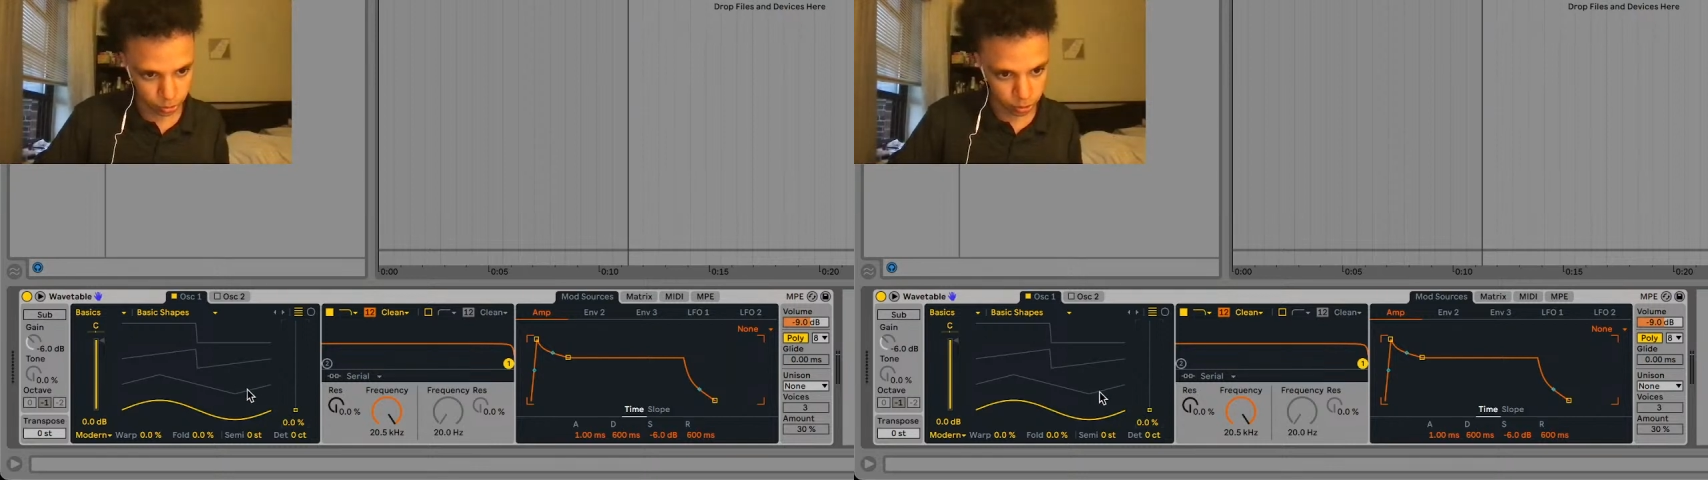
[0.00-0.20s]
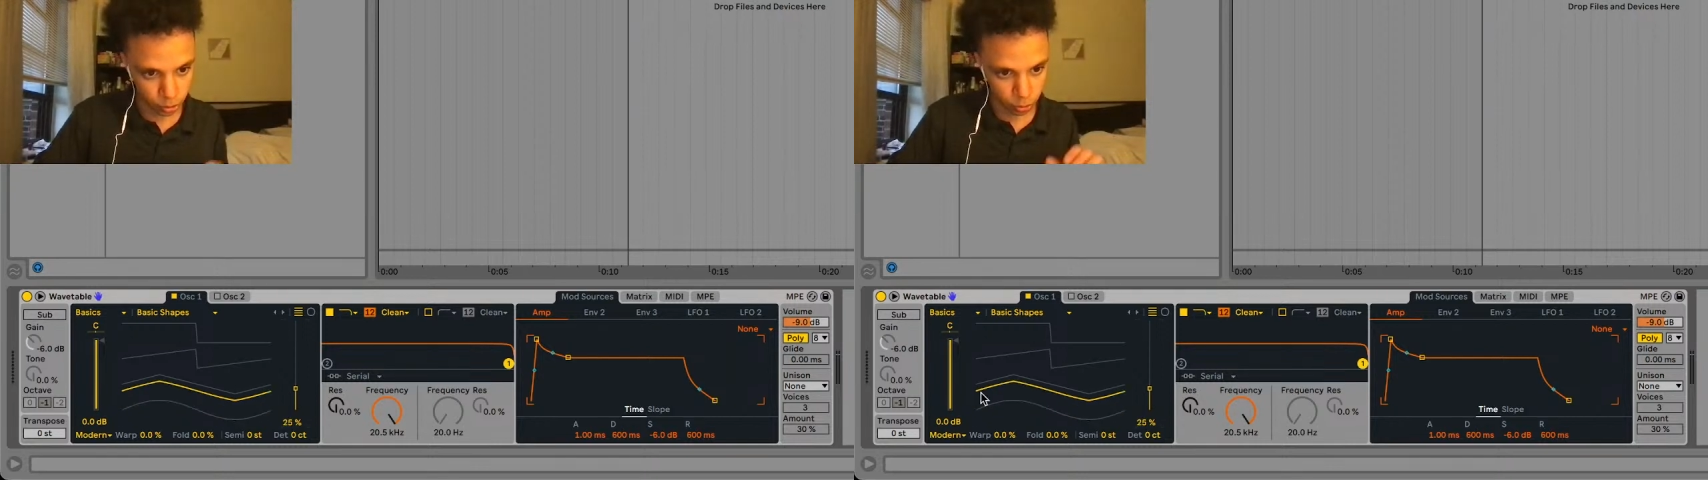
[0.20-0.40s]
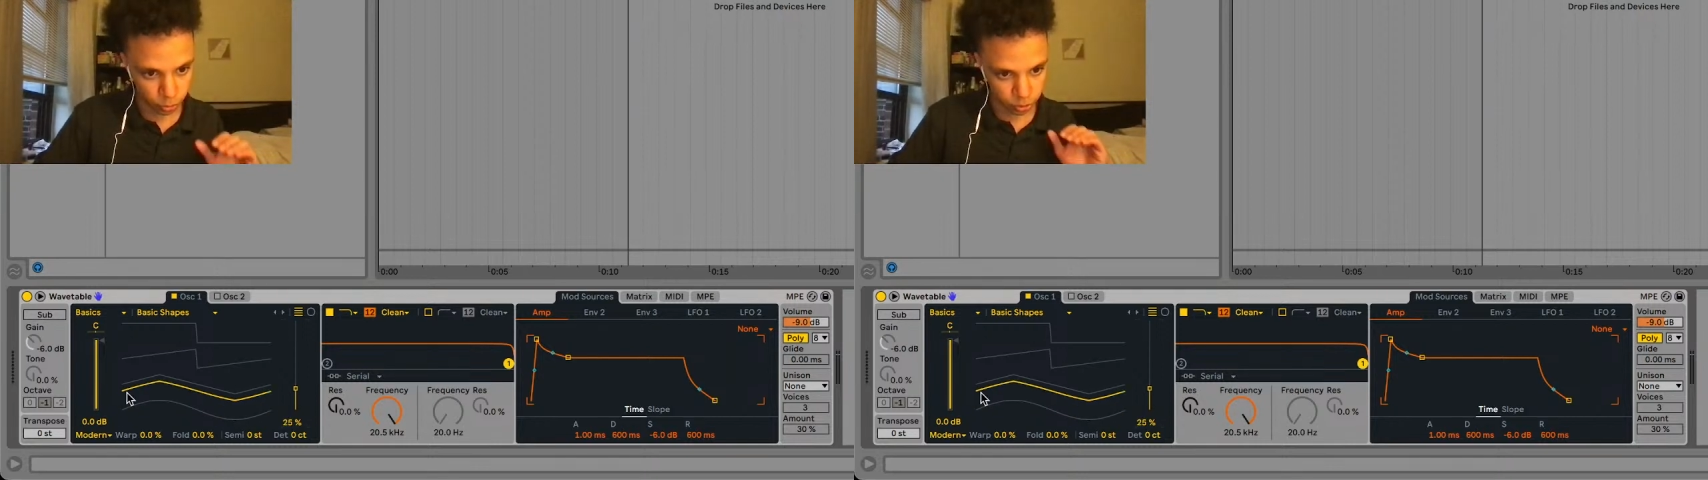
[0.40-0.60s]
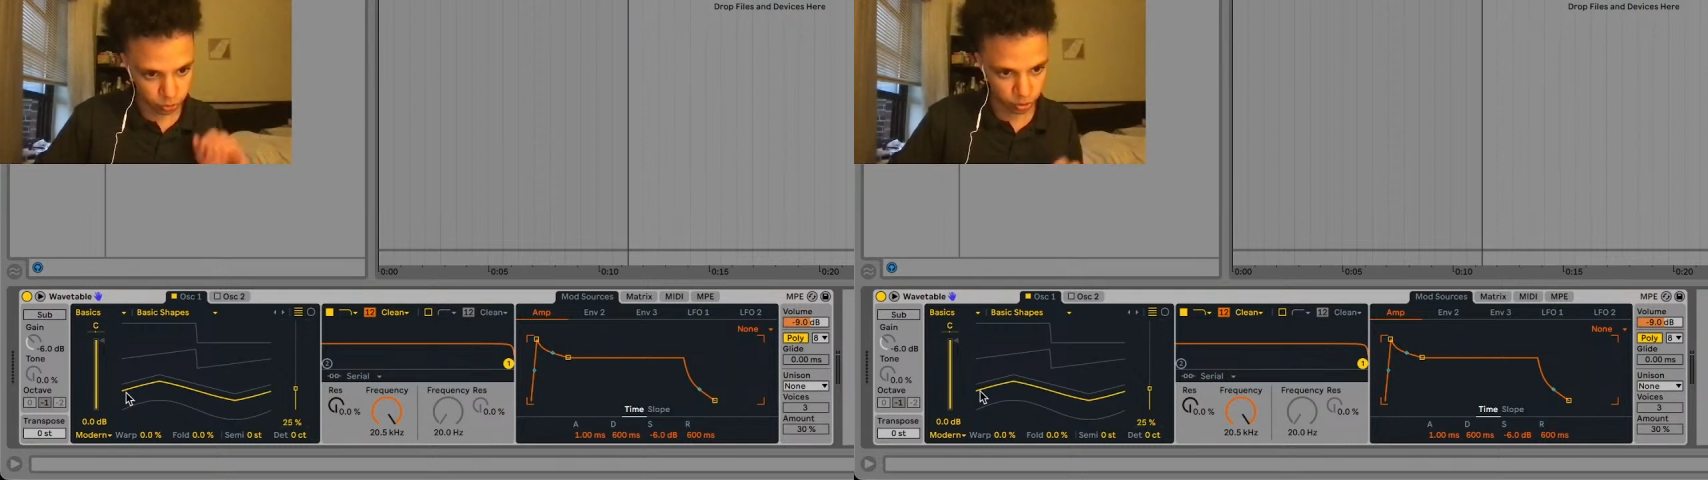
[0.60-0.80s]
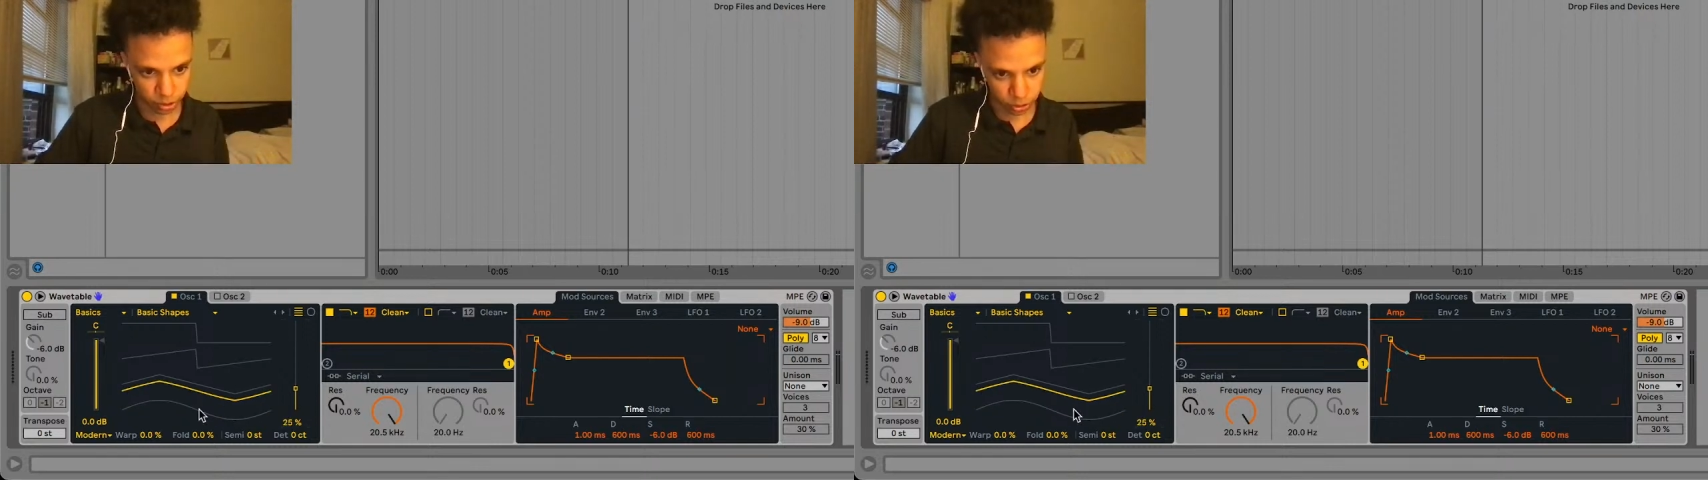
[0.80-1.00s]
go
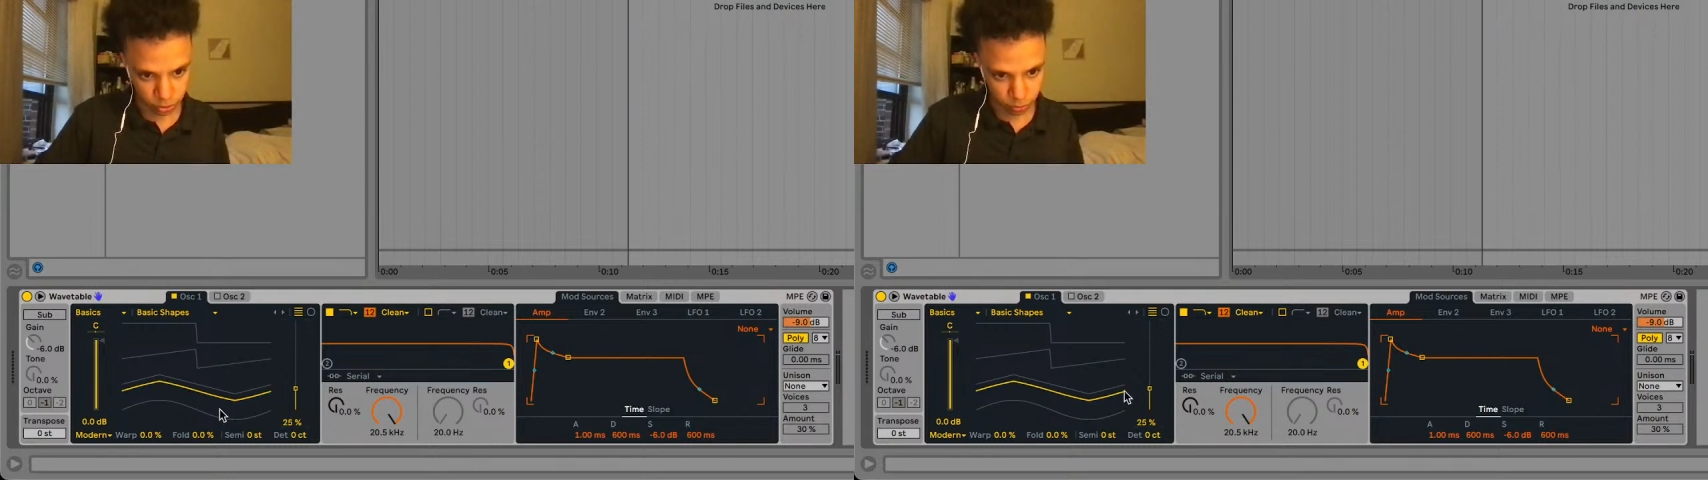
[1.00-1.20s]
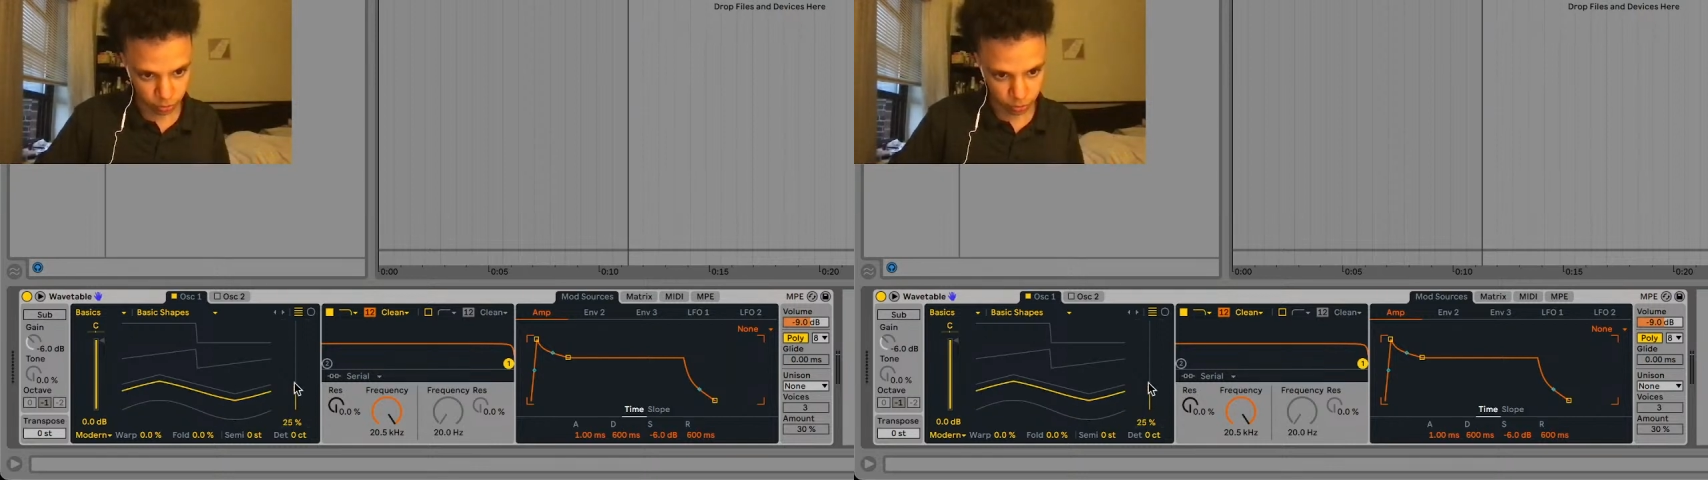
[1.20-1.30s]
straight into,